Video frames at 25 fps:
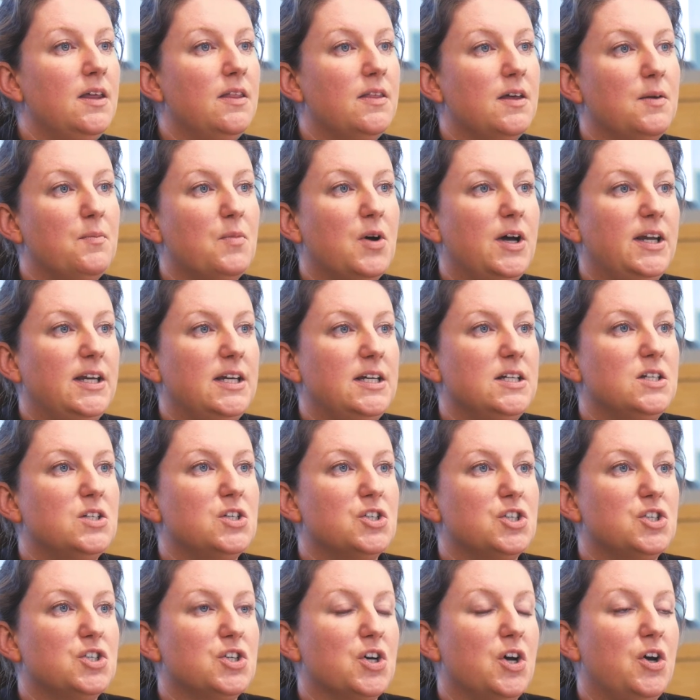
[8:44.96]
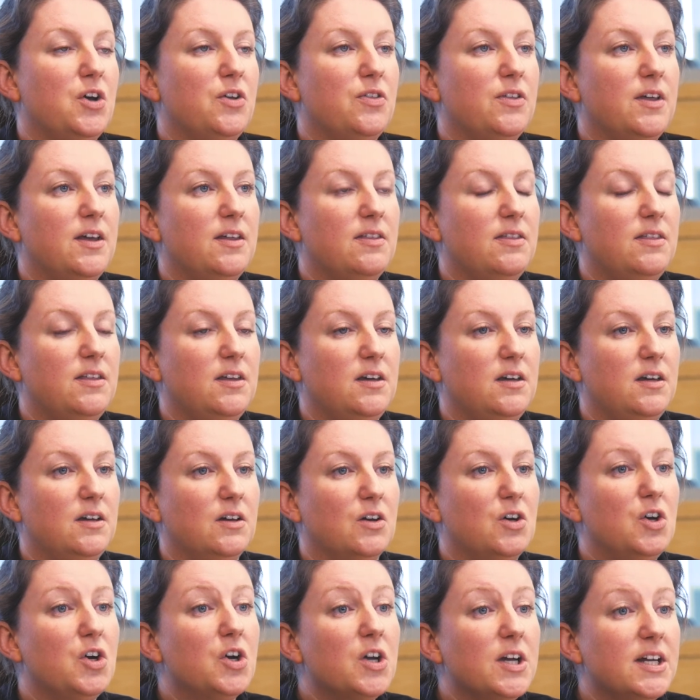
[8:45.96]
They might need to show that
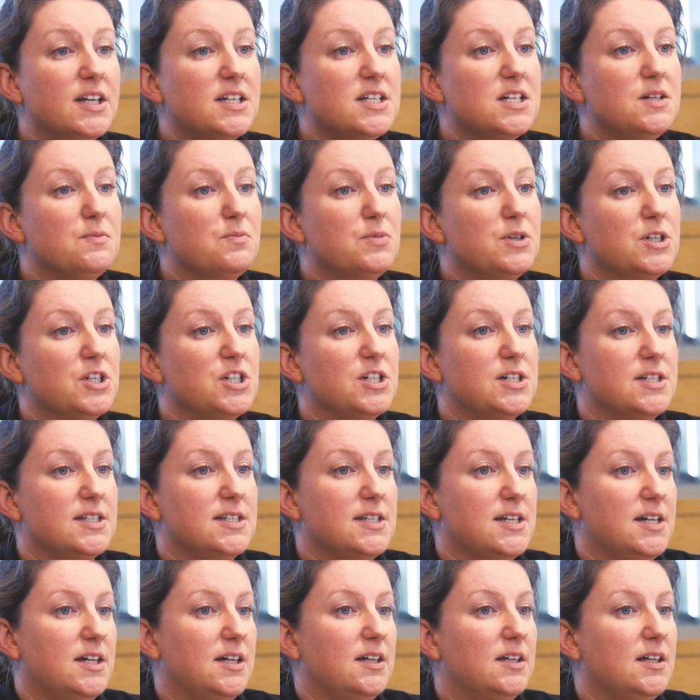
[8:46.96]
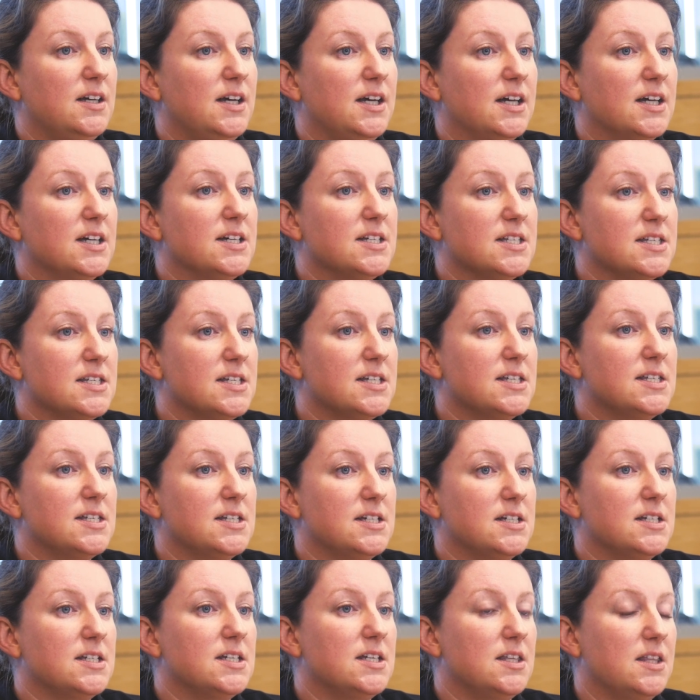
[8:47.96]
their cooking temperatures are
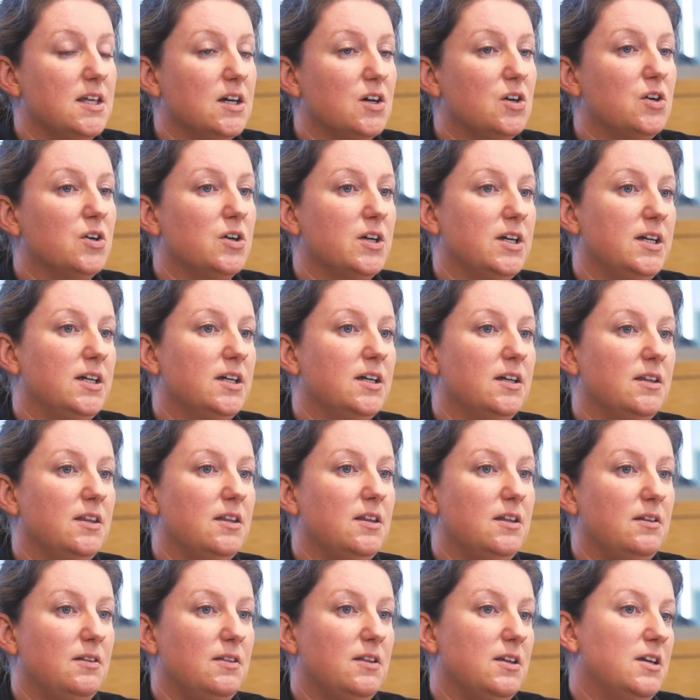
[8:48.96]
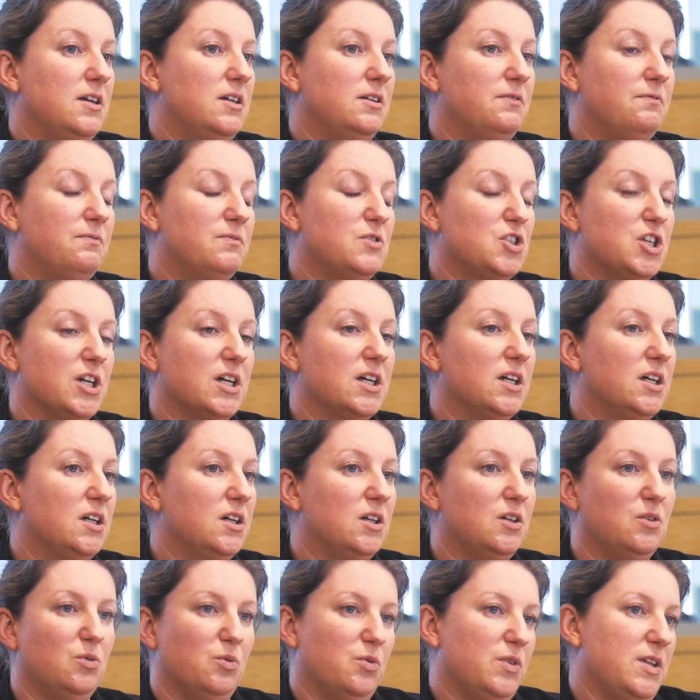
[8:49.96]
consistent and they're cooking their
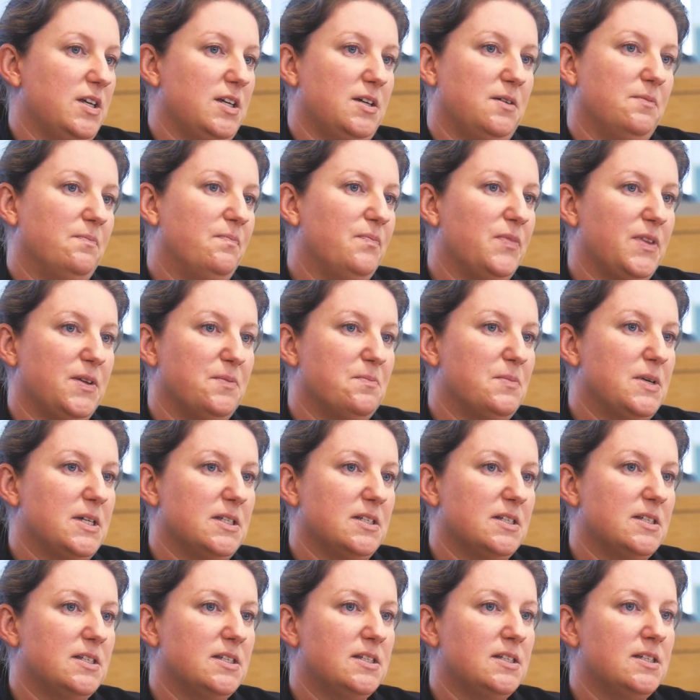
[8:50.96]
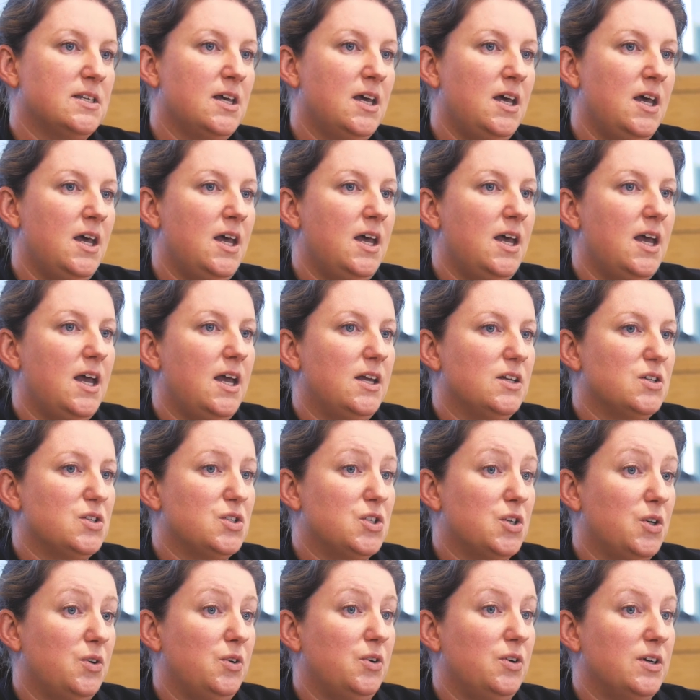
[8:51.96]
chicken or their mince
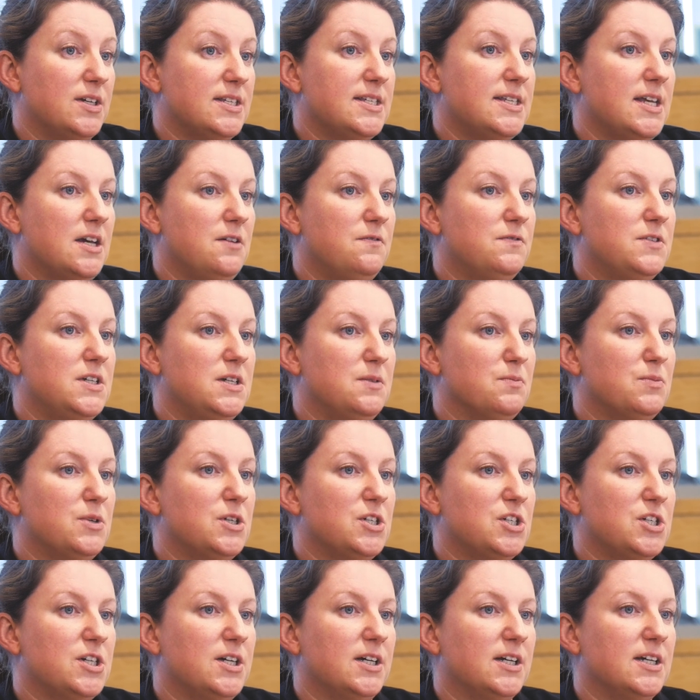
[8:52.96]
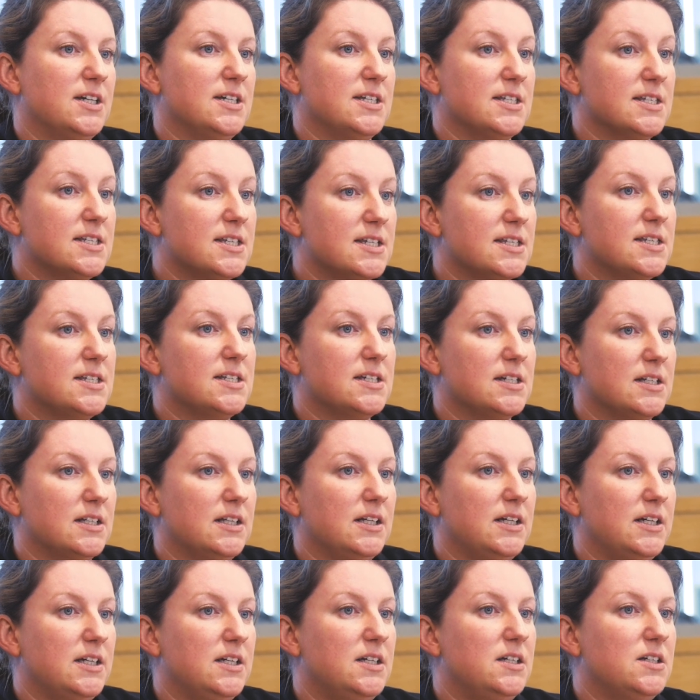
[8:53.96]
to a safe temperature
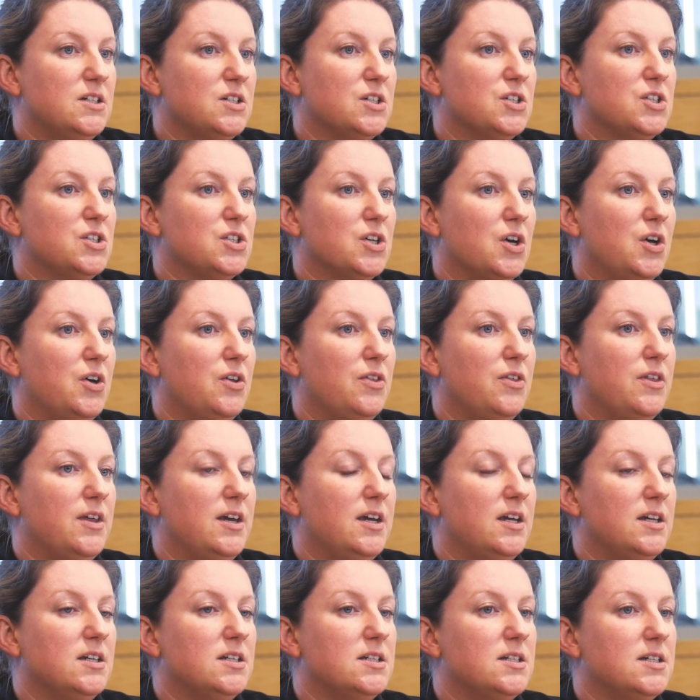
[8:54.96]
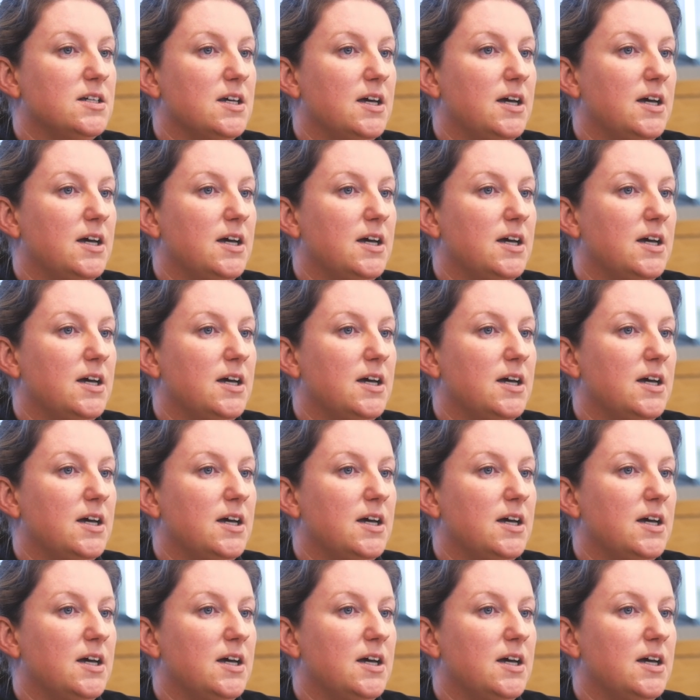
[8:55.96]
consistently to show that